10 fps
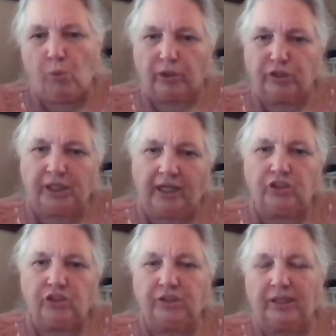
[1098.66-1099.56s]
border
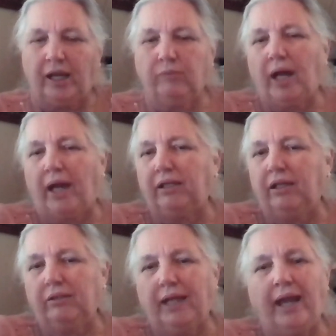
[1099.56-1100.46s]
changes that came, like
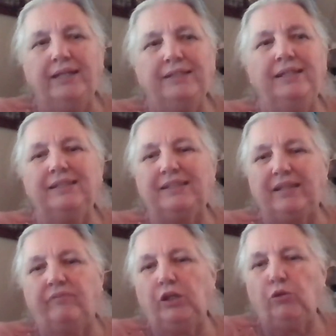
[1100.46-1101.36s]
in
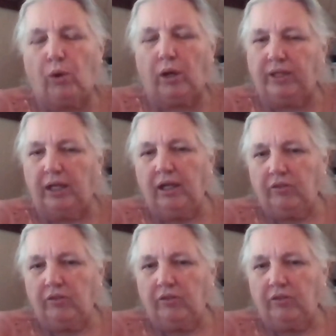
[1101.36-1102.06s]
1871,